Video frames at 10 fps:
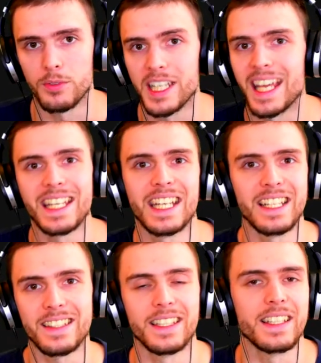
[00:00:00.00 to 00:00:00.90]
10
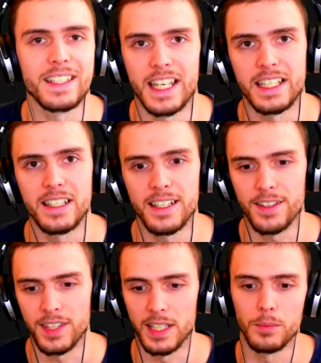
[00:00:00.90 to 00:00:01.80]
hits and it's dead kind of
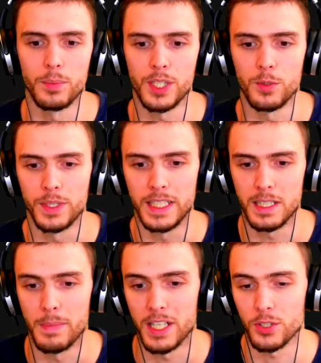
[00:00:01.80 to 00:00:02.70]
thing, but you would need to
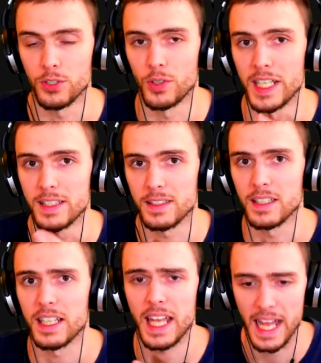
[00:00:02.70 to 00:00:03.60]
make sure your hits
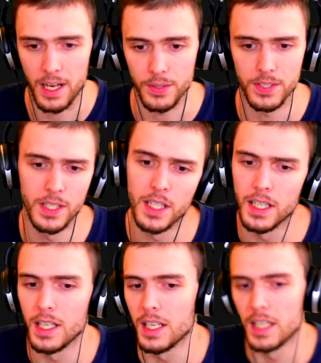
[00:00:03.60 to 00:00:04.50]
count.
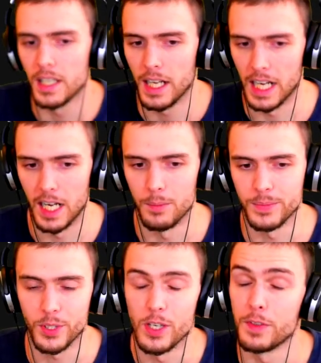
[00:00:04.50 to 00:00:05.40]

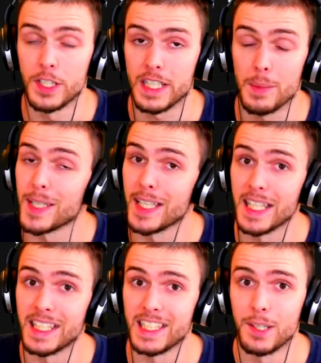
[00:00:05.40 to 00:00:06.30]
So if it just kept hitting
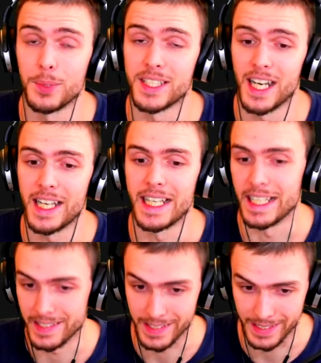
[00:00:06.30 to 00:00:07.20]
it, it would die
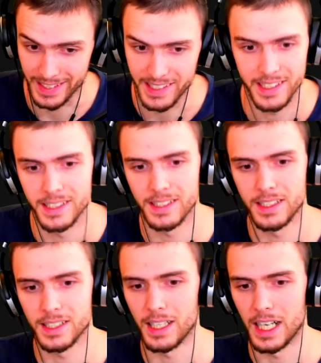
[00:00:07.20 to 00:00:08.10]
instantly.
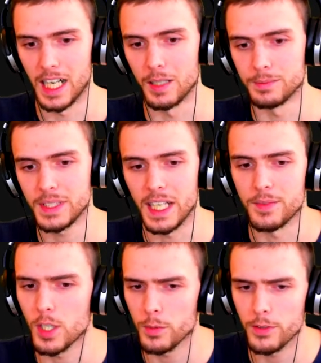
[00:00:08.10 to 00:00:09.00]
Yeah,
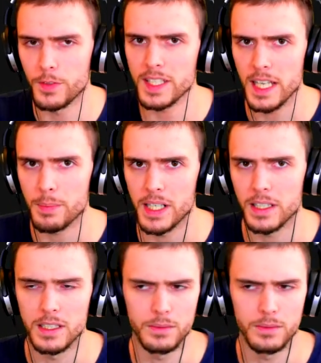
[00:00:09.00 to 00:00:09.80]
so we fixed that bug,